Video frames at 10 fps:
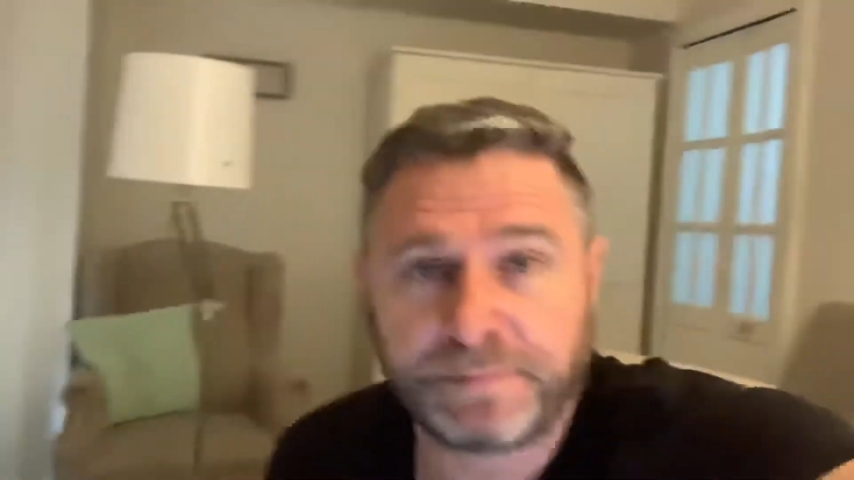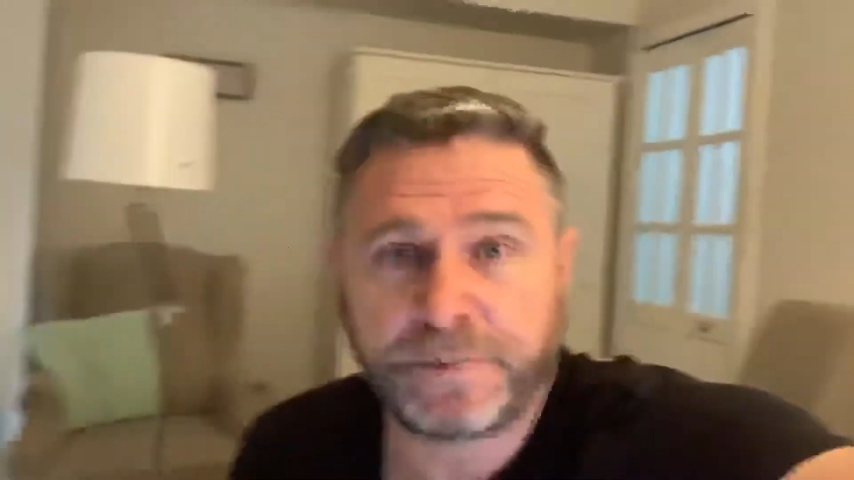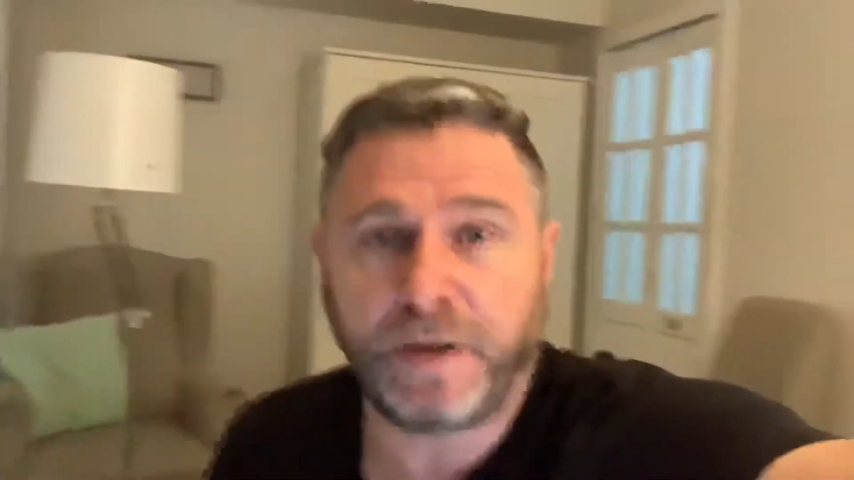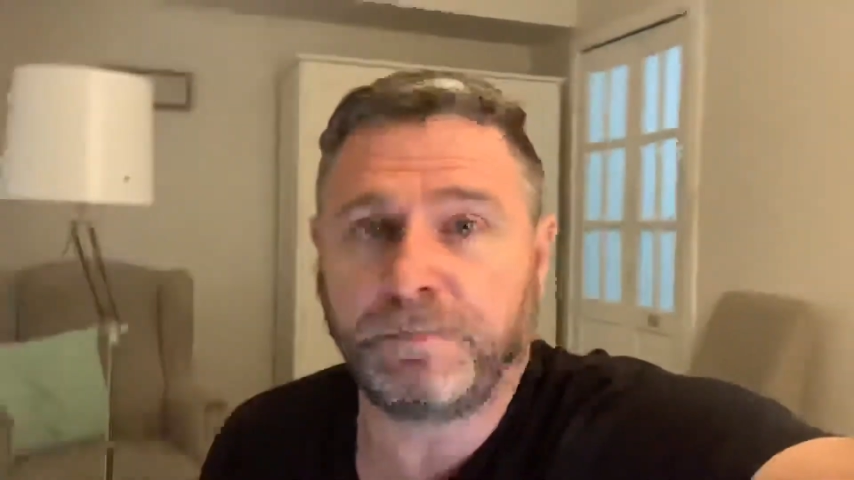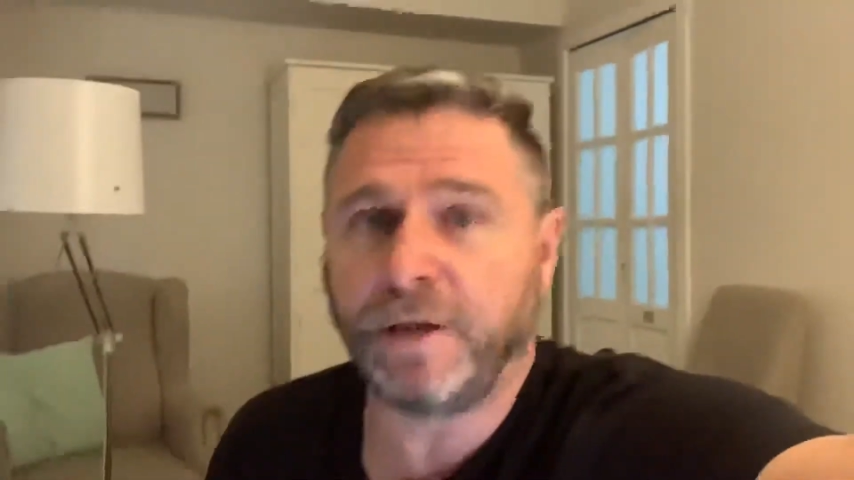
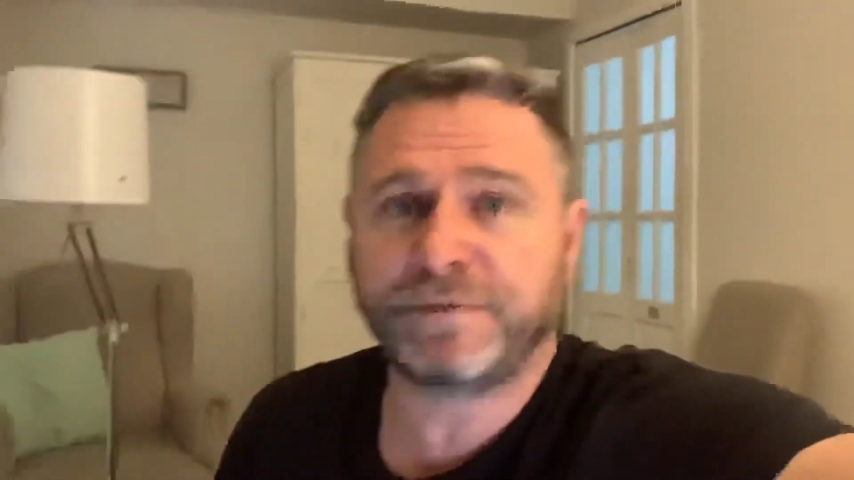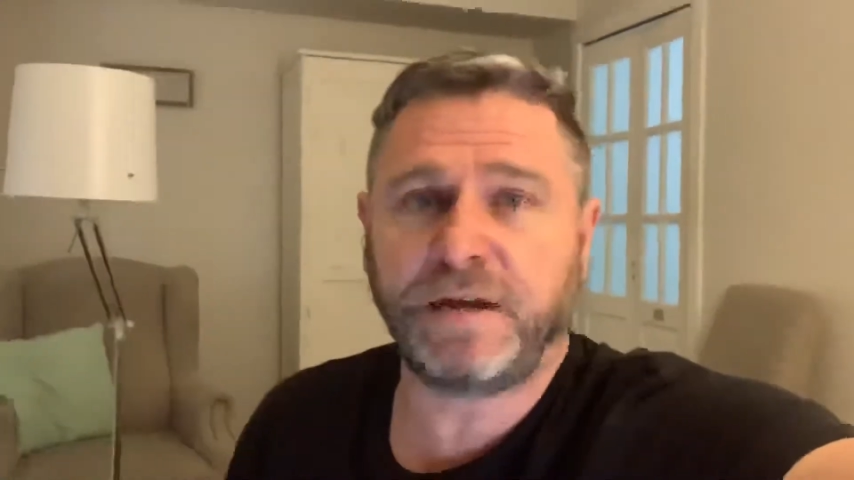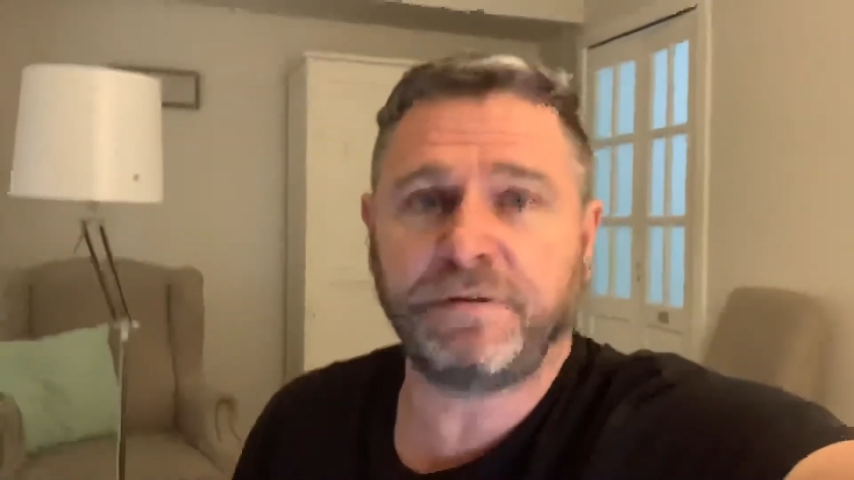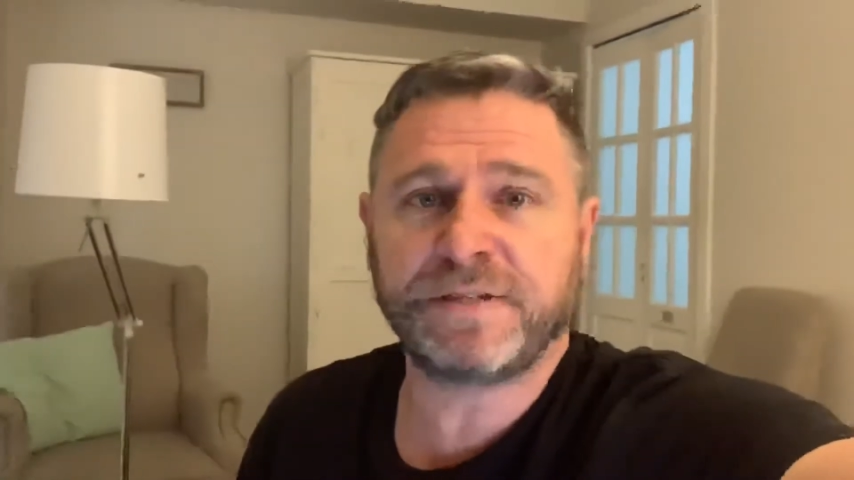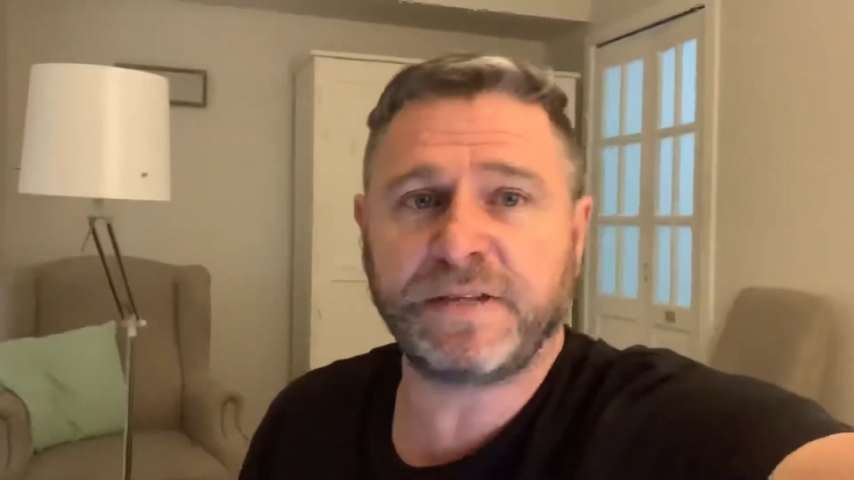I love
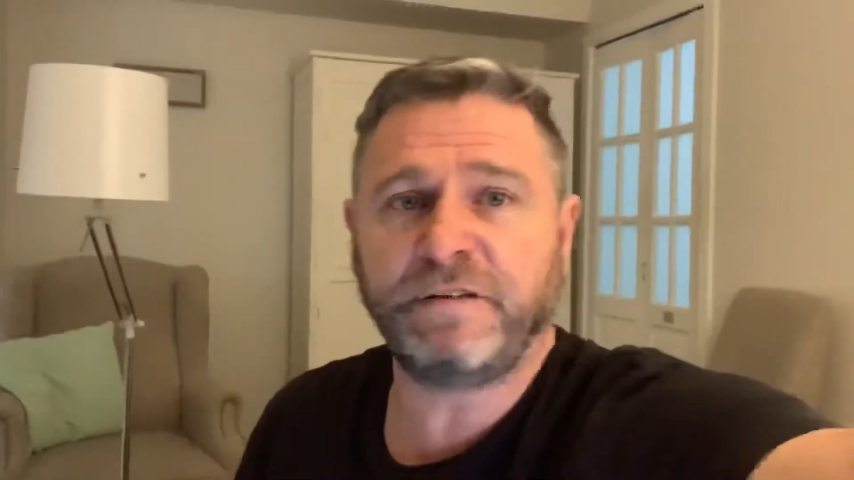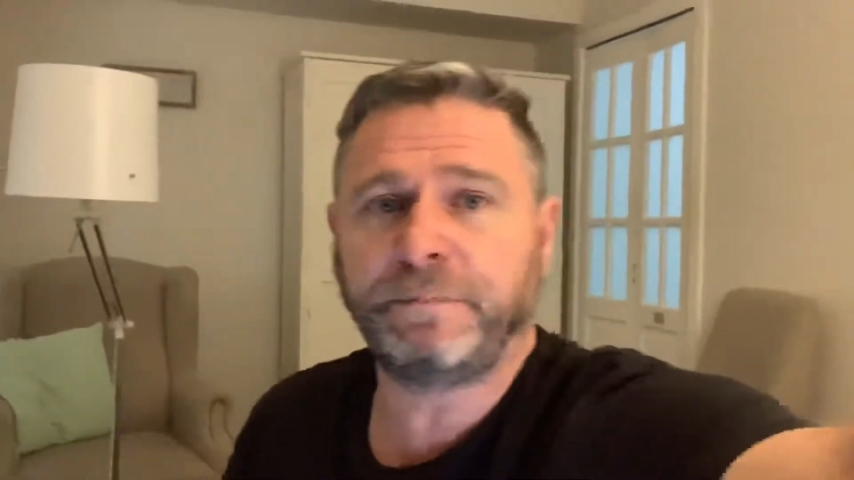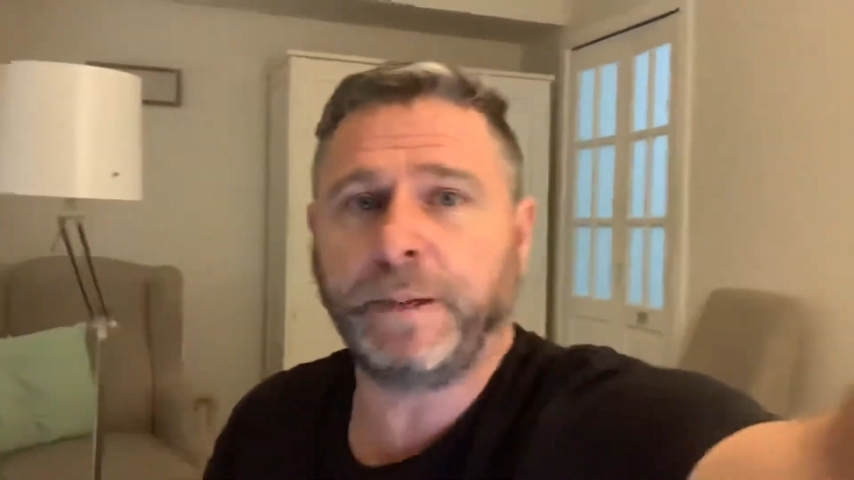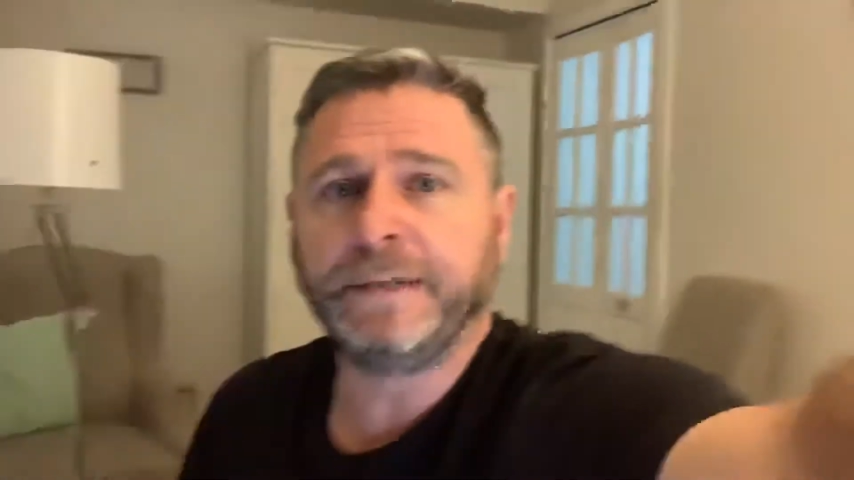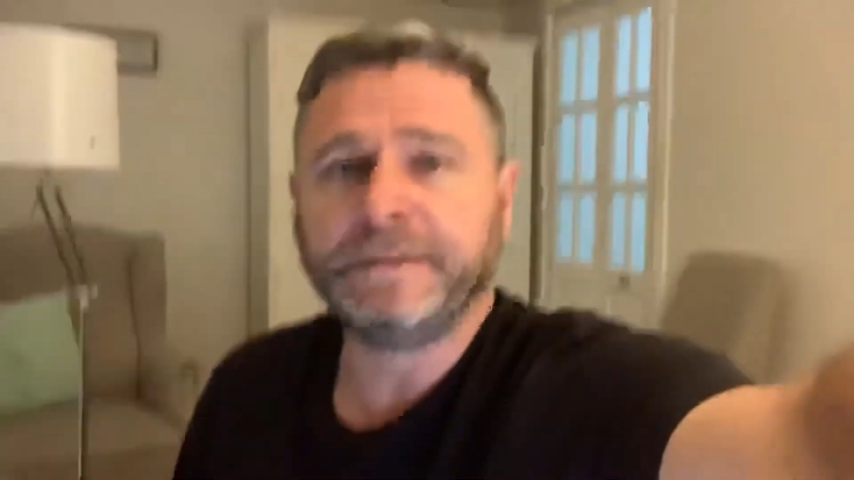Kerry's stuff,
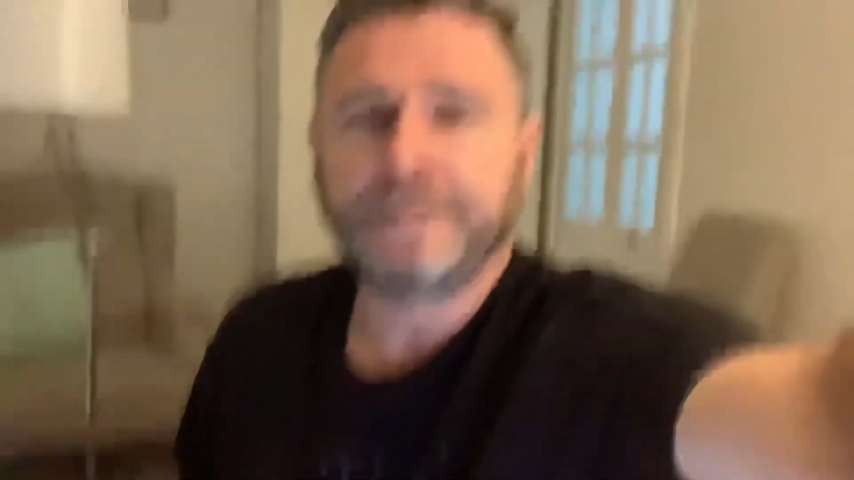but